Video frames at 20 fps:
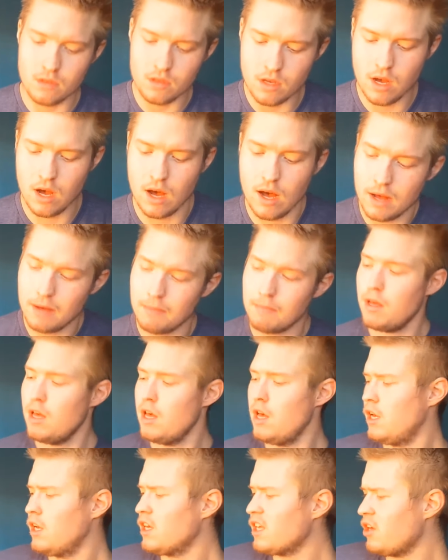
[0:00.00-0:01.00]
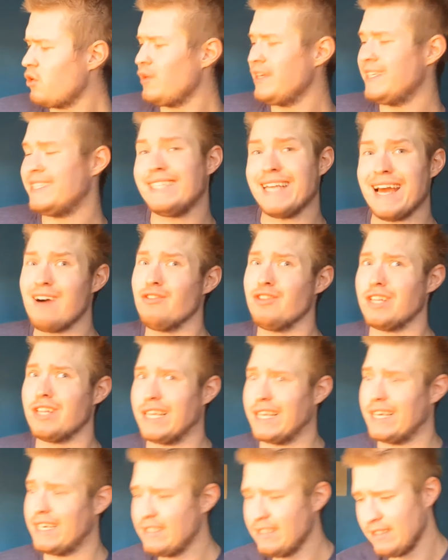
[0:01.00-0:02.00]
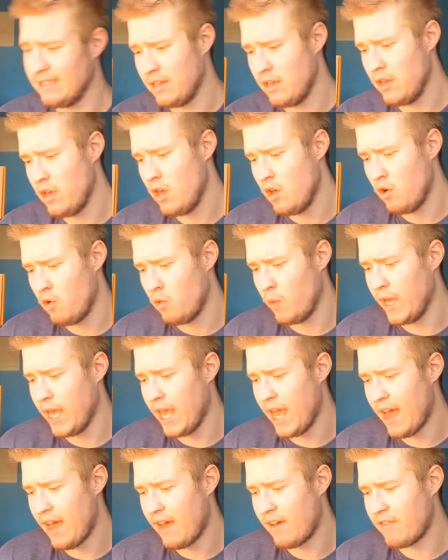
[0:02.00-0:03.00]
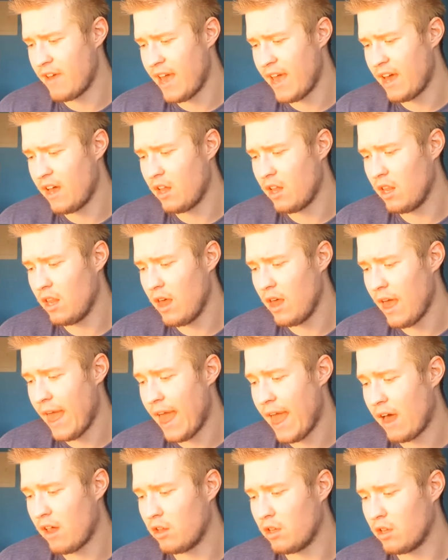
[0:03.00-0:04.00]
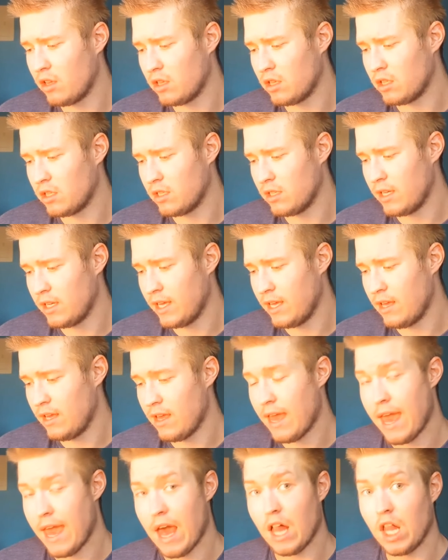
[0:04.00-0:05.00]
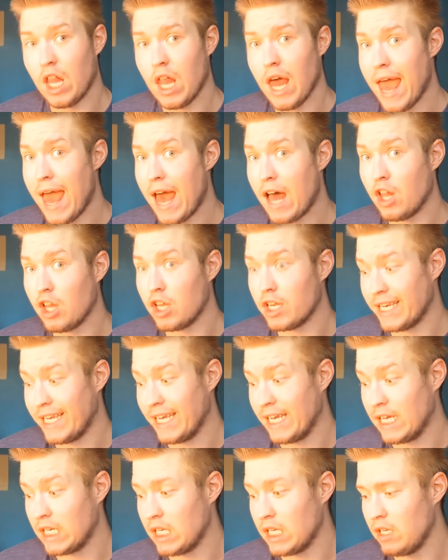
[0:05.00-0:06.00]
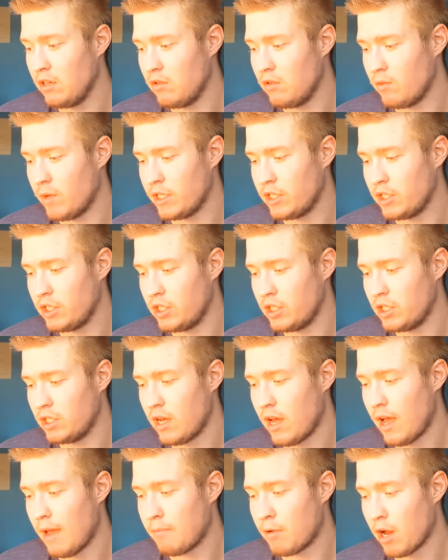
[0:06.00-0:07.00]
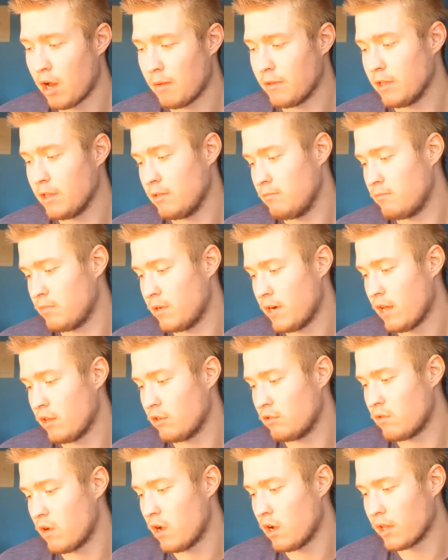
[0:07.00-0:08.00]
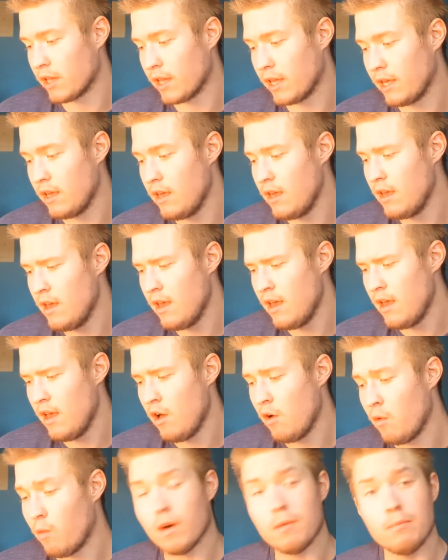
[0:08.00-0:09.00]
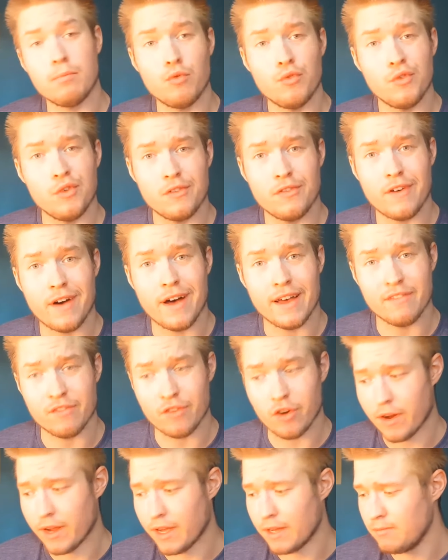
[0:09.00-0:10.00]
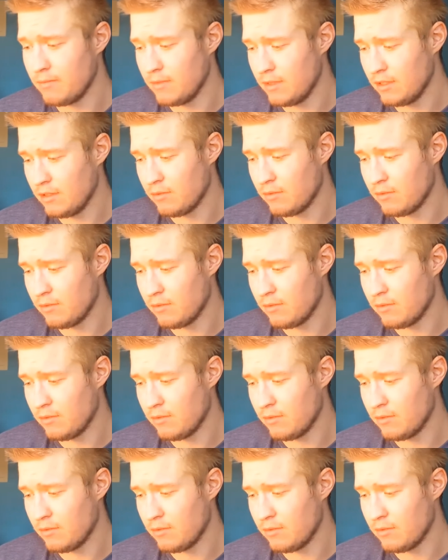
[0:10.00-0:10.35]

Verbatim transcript: Um, going down the list, we have L-alanine, which I probably pronounced wrongly, 1.5 grams.